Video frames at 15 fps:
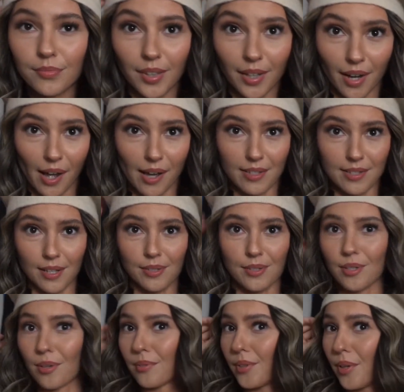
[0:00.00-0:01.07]
Guys, I
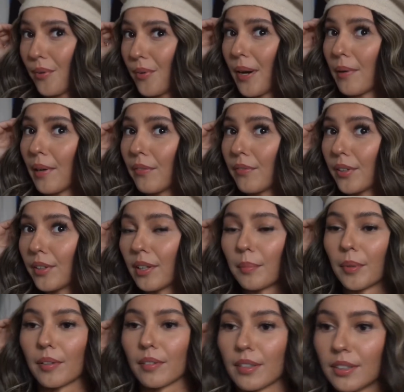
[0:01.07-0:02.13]
don't know how I feel
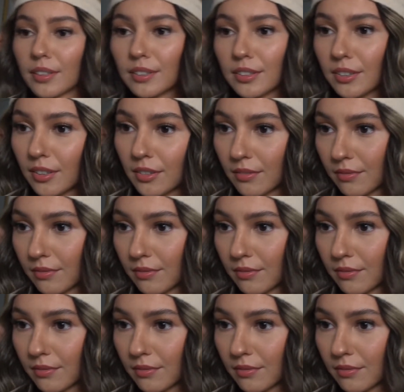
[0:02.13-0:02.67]
about this.